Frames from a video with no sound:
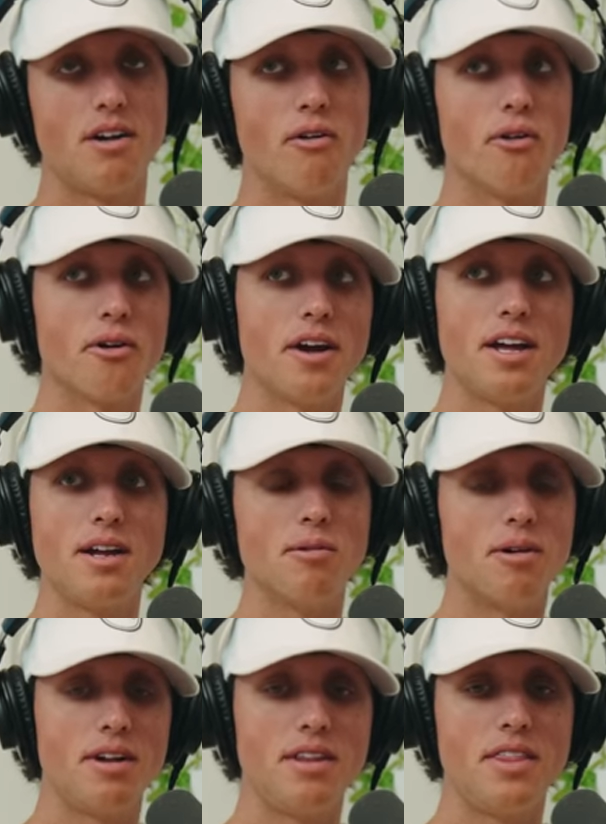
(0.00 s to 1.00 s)
or
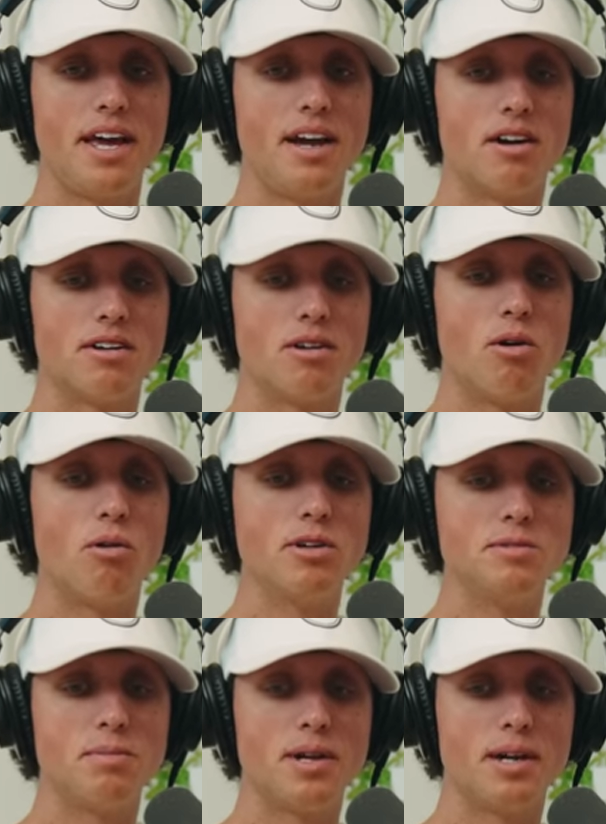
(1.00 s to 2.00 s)
anyone, they are
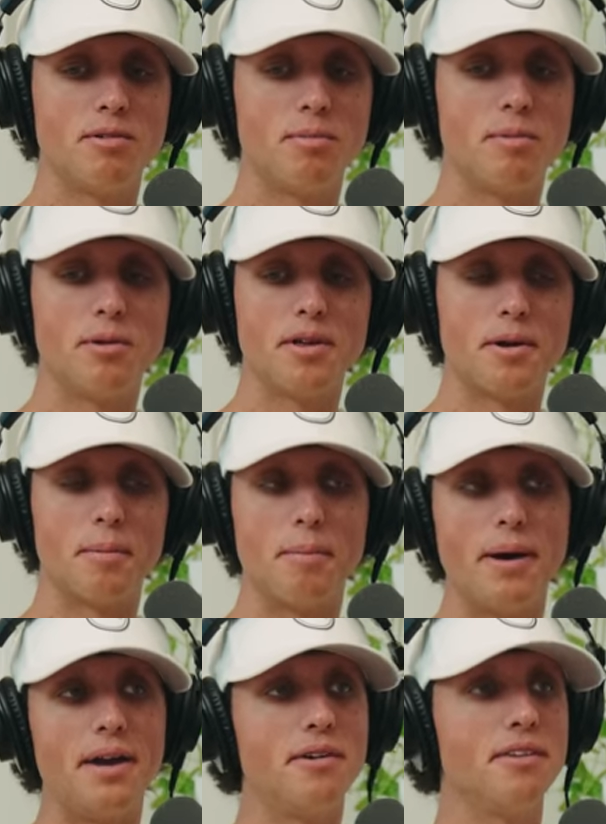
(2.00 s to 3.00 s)
always playing with people that are
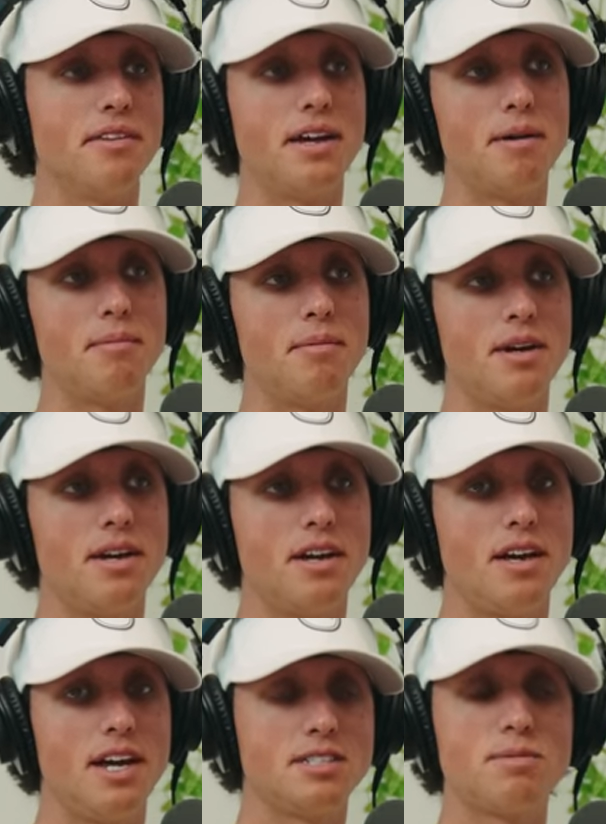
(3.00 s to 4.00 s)
better than them
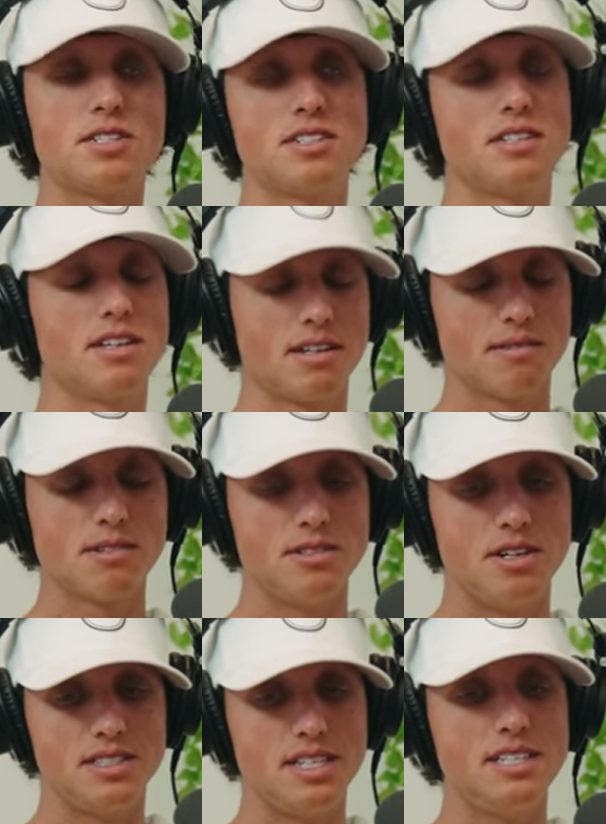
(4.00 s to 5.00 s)
and especially like
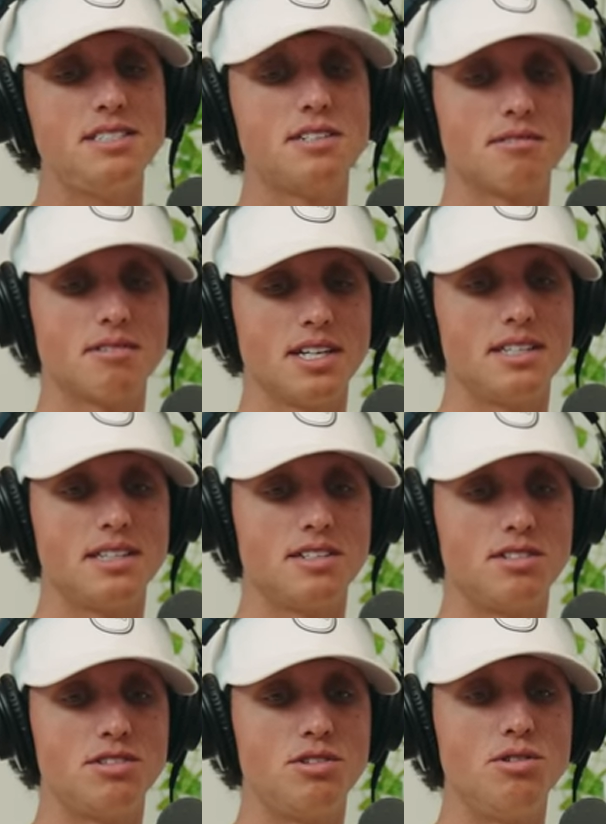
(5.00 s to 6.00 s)
it's easy to relate
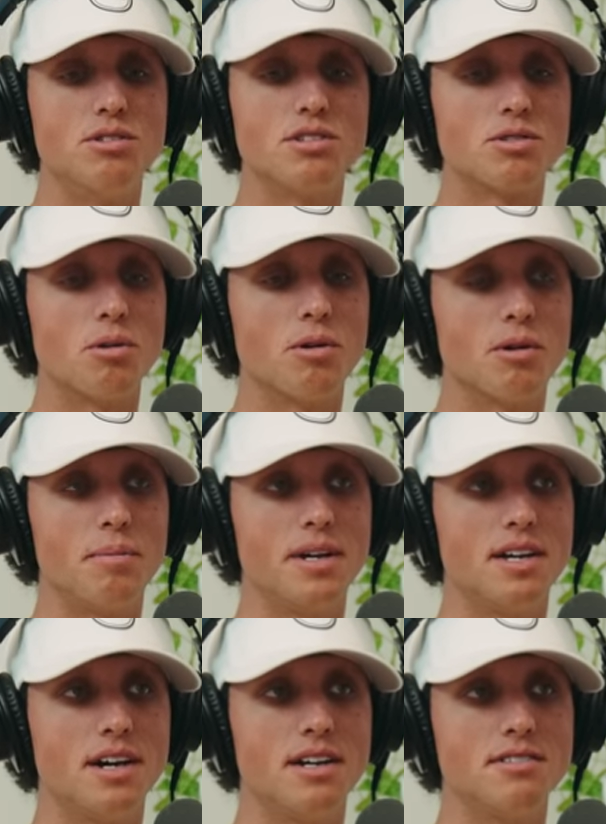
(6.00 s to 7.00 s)
this to the tour
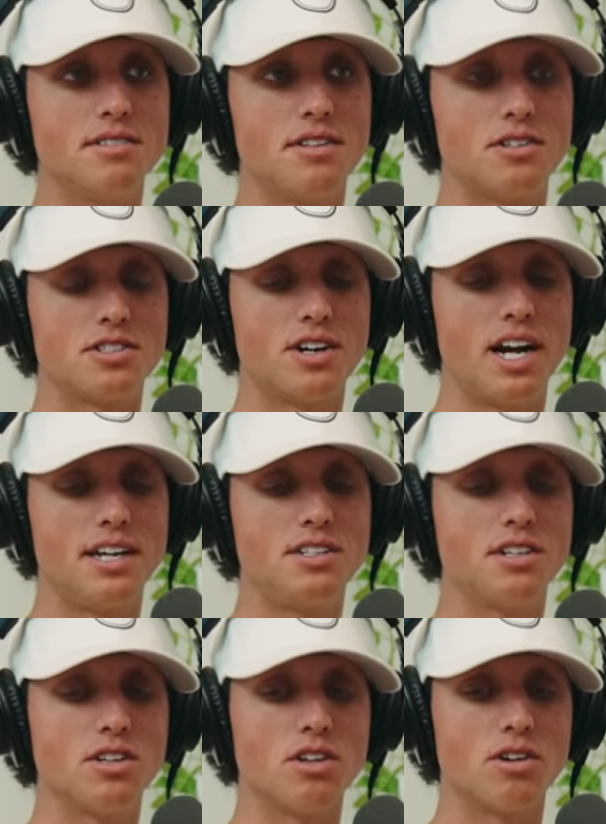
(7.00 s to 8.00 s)
because they're trying
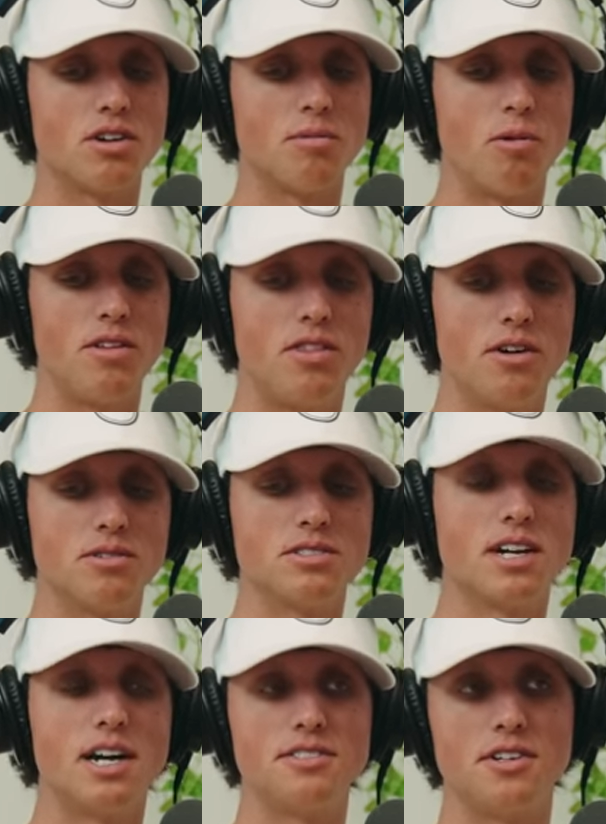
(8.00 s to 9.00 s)
to learn what those
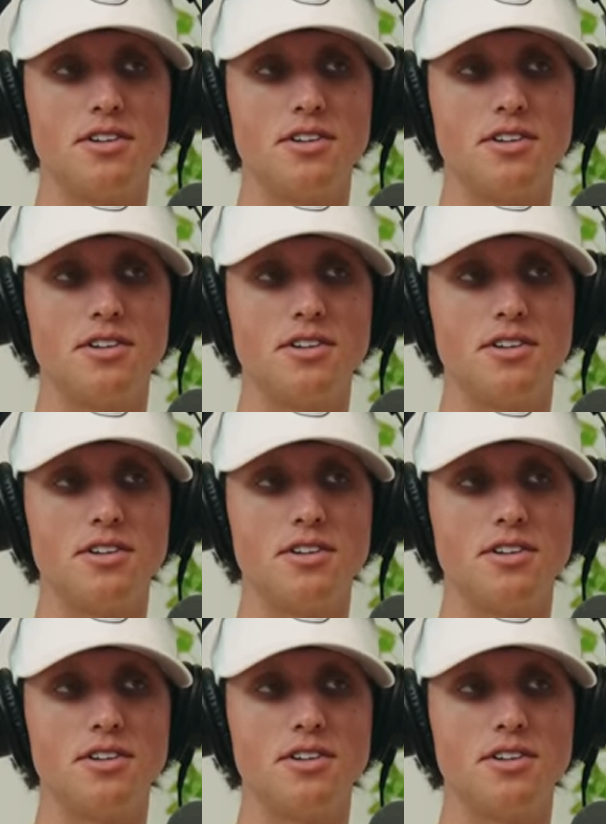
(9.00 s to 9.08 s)
guys are